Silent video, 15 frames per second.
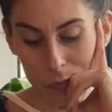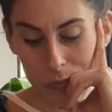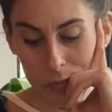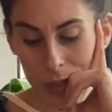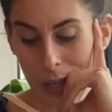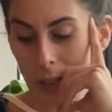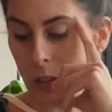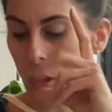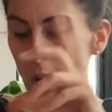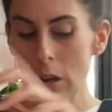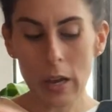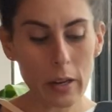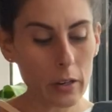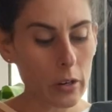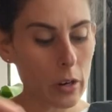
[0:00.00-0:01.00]
That's all
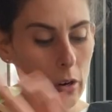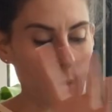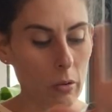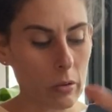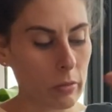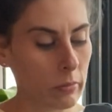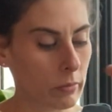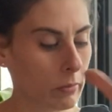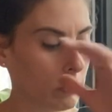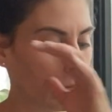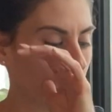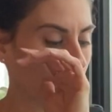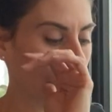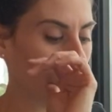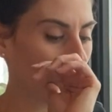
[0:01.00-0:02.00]
got to go.
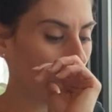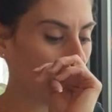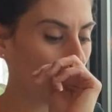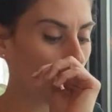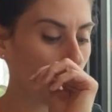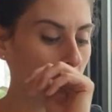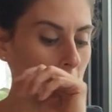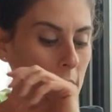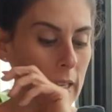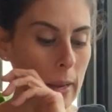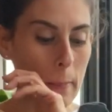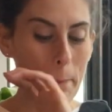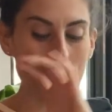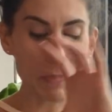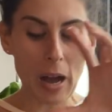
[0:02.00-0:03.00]
And really
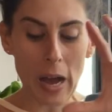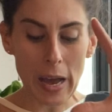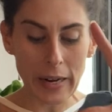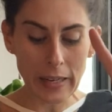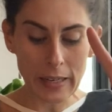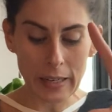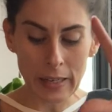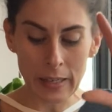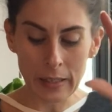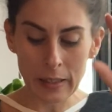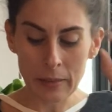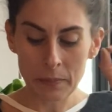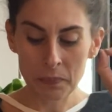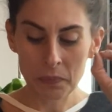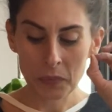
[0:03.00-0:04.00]

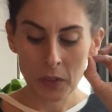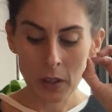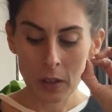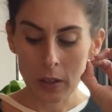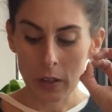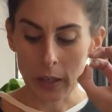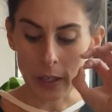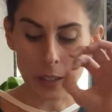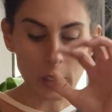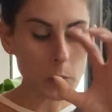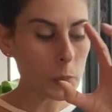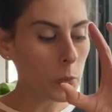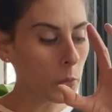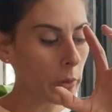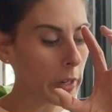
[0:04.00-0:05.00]
embodying
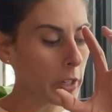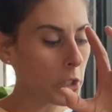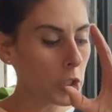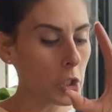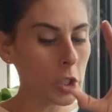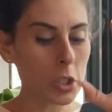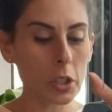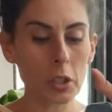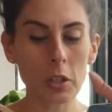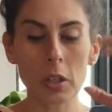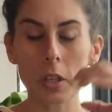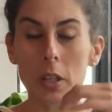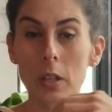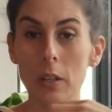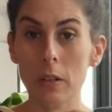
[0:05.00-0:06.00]
inspiration,
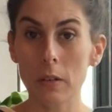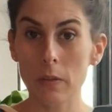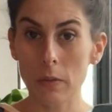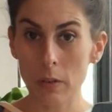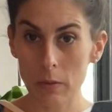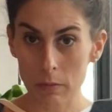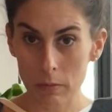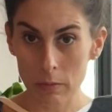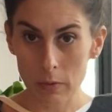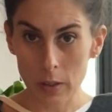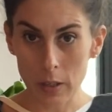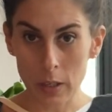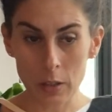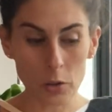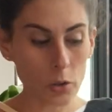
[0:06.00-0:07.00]

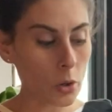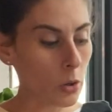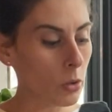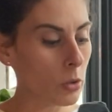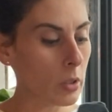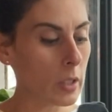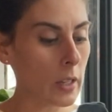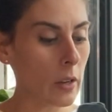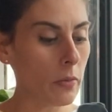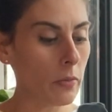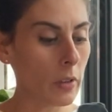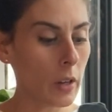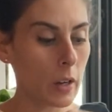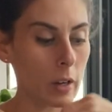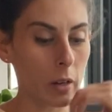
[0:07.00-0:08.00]
internal
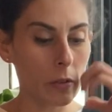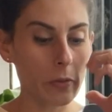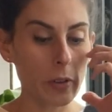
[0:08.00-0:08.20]
self-love,